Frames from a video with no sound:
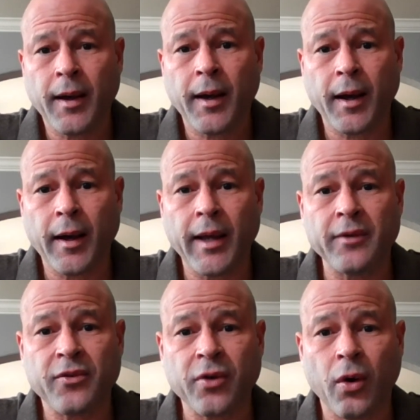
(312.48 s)

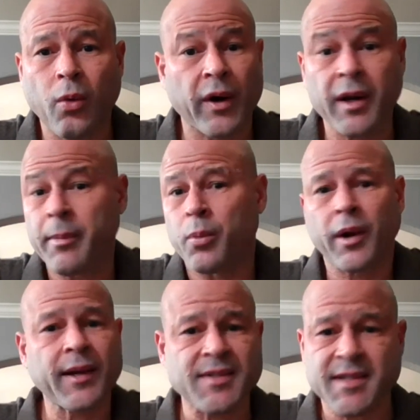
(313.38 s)
and so we're going to be
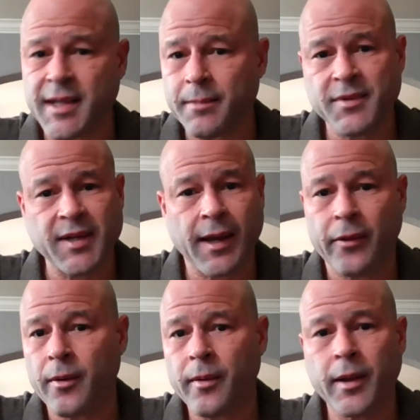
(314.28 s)
working as a team
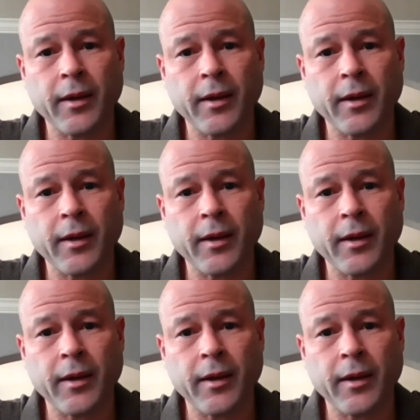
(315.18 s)
together.